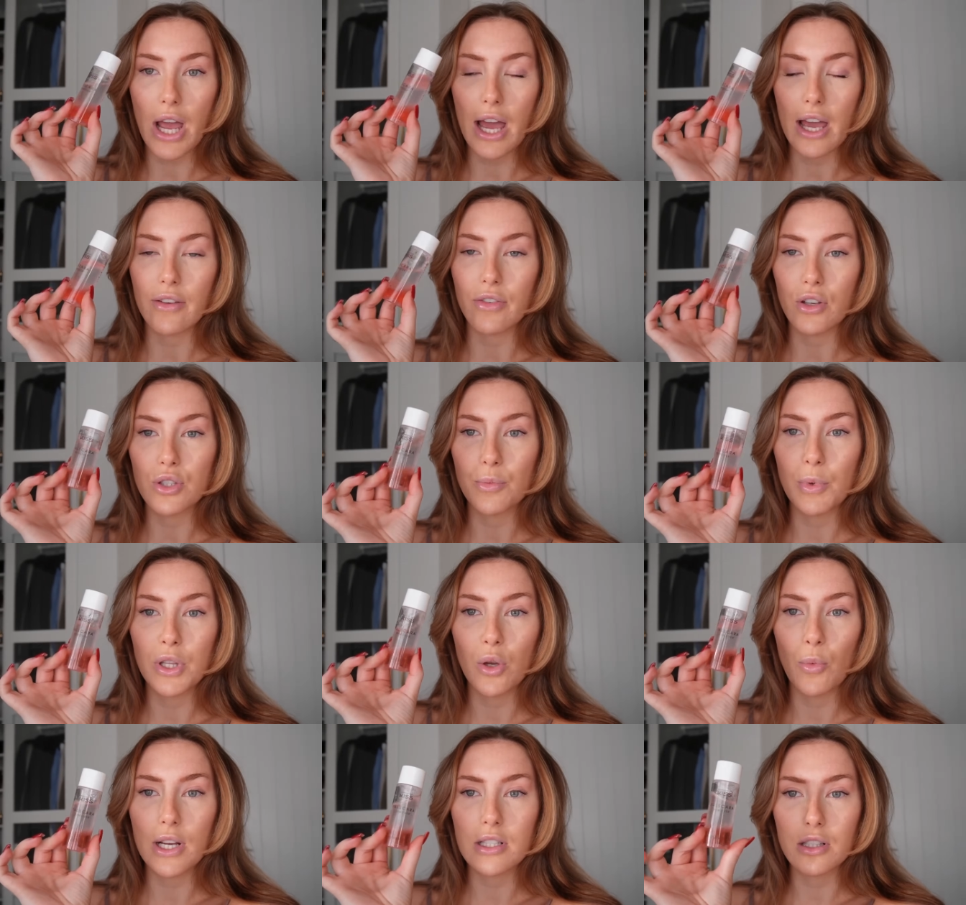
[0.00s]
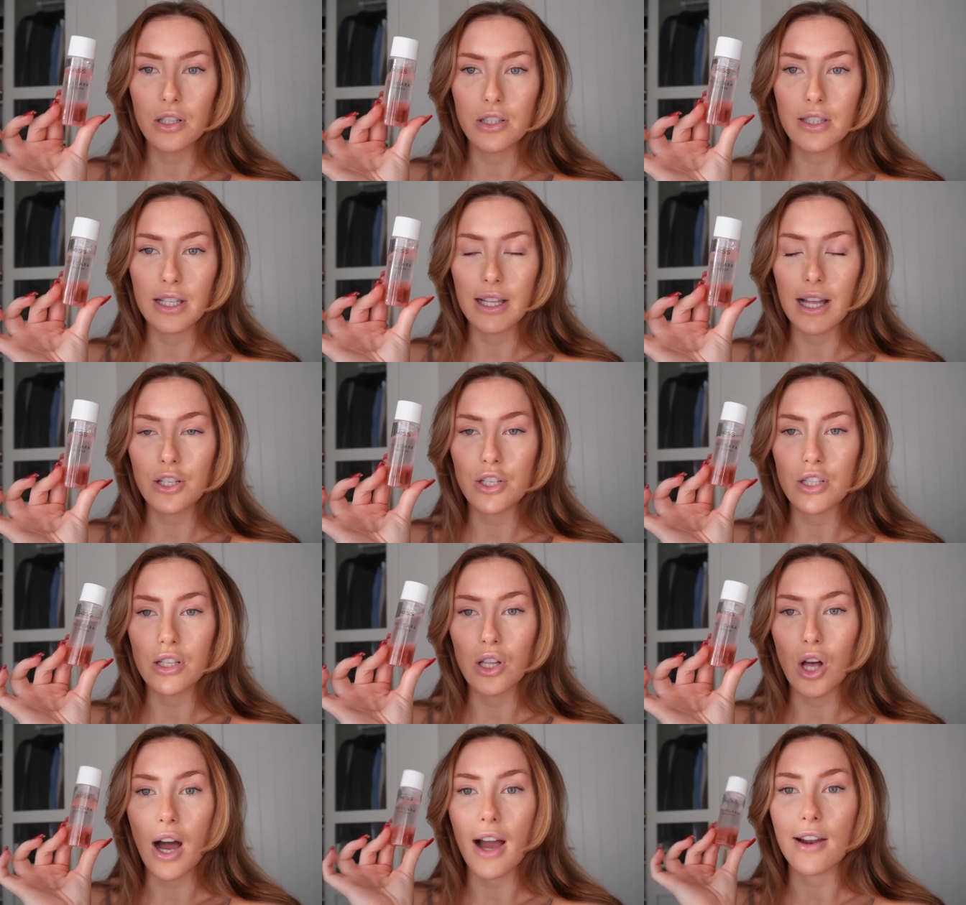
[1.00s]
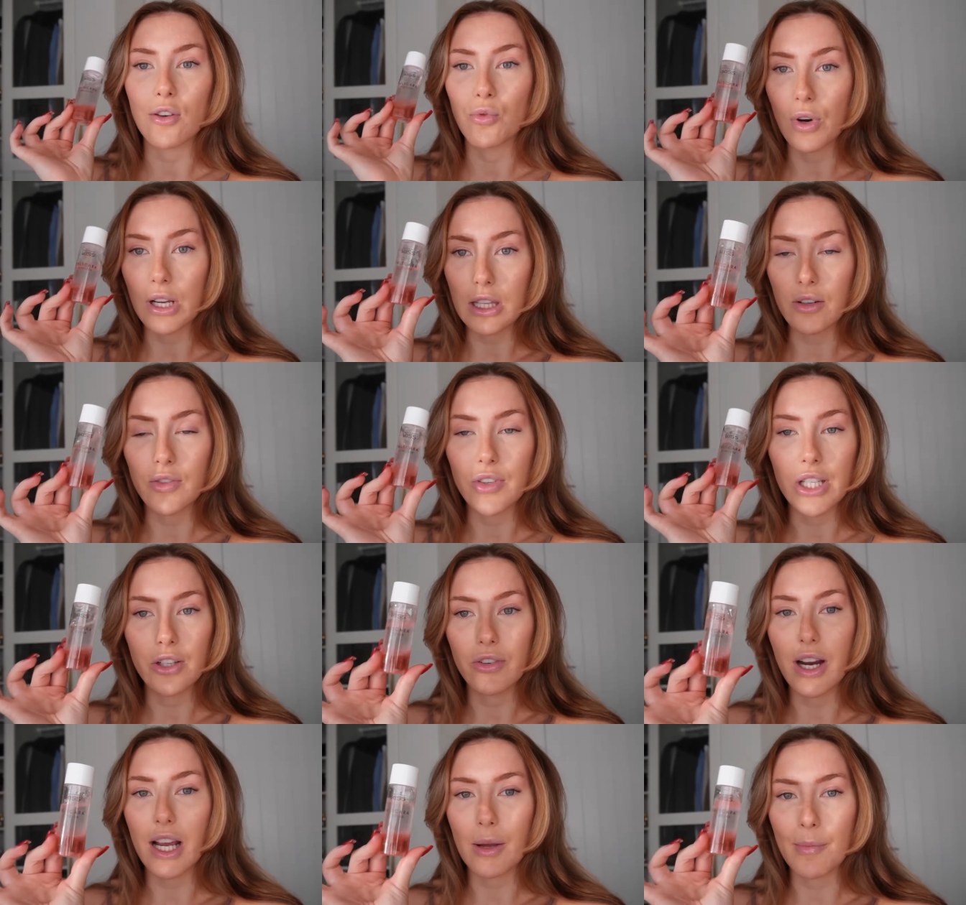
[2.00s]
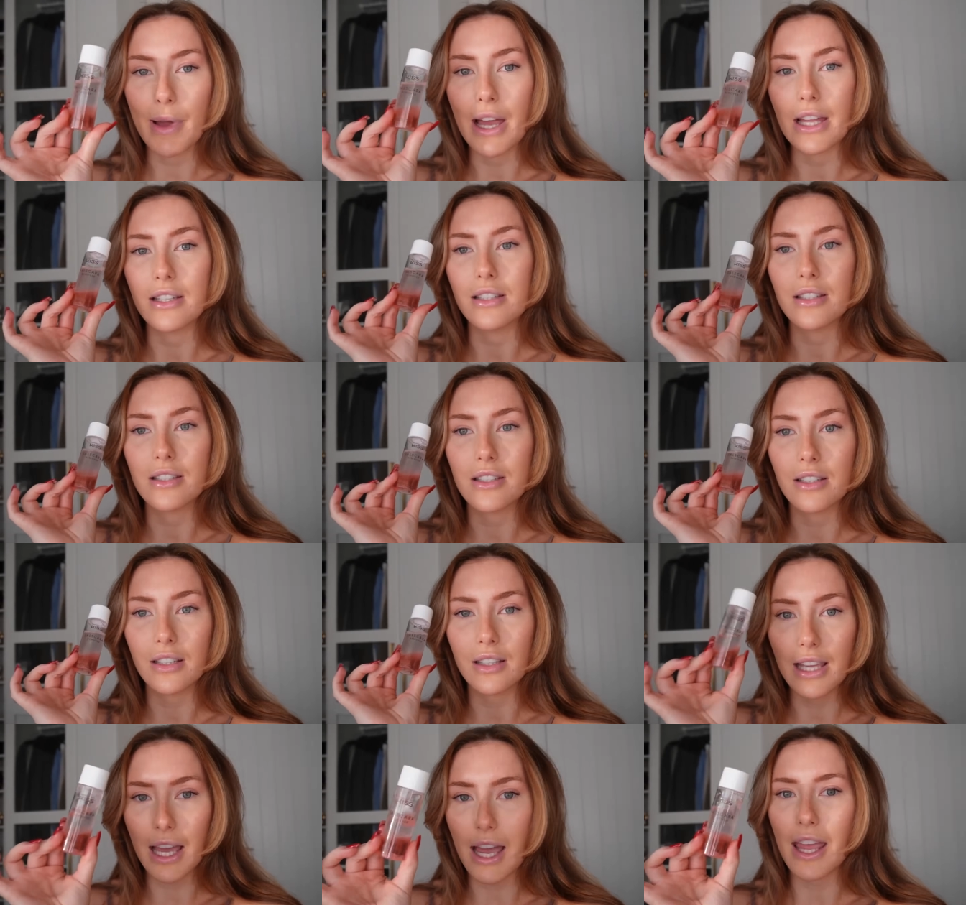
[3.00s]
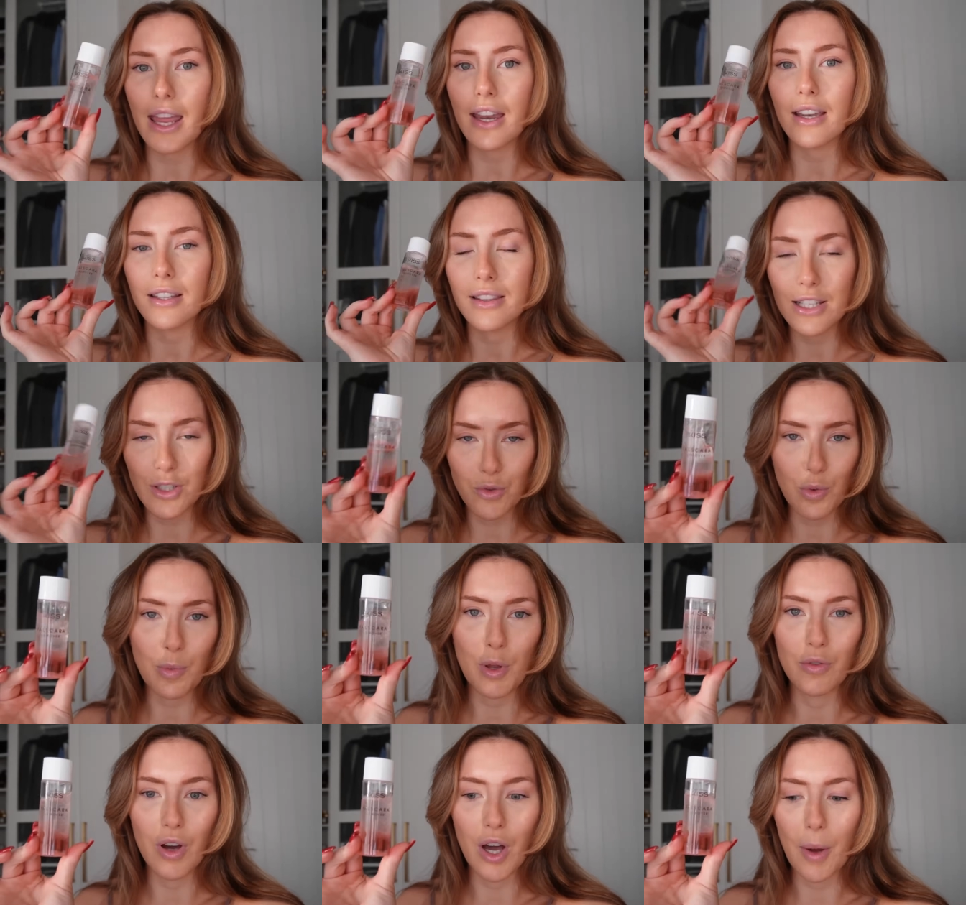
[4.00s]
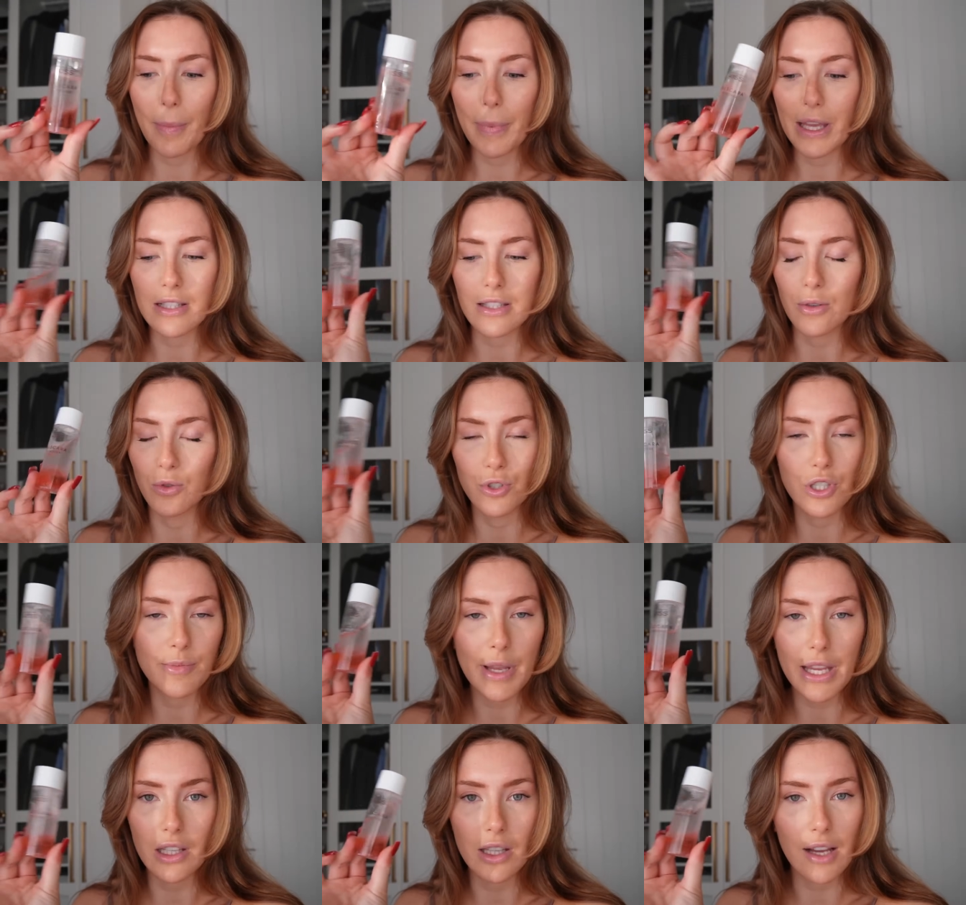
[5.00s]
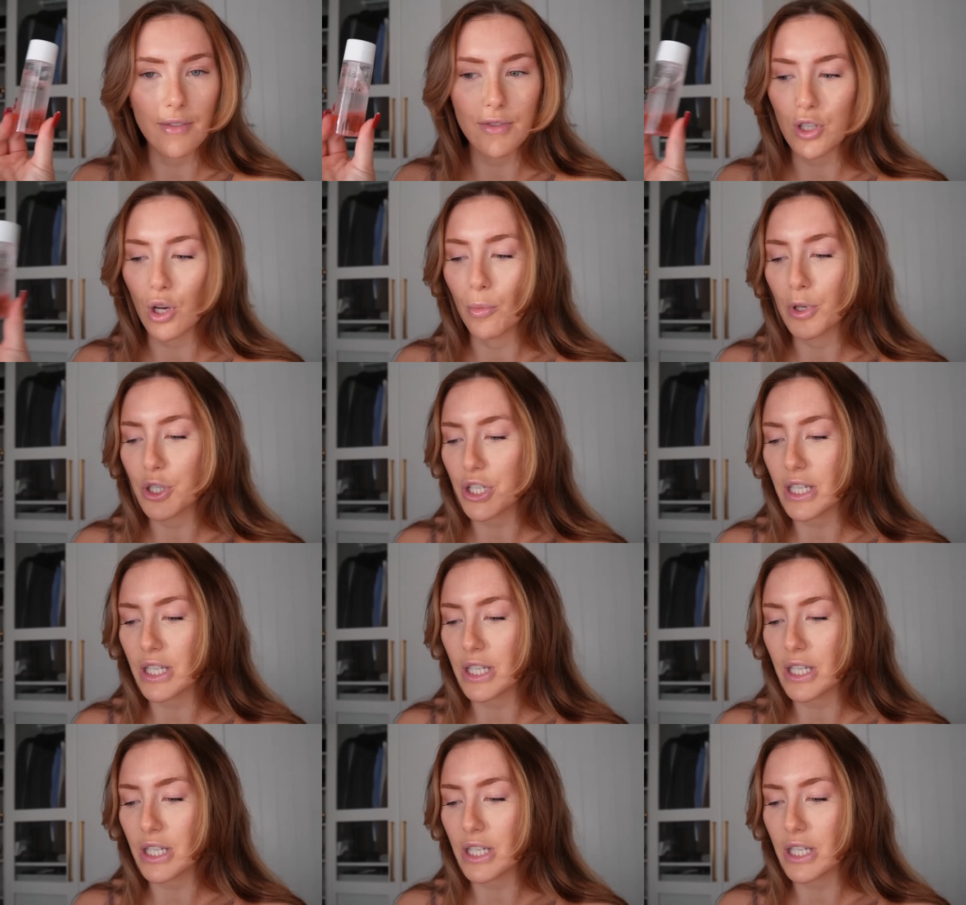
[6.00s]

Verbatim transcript: Yeah if you're someone that wears cluster lashes a lot I'd really really recommend getting this remover because it will just make your life so much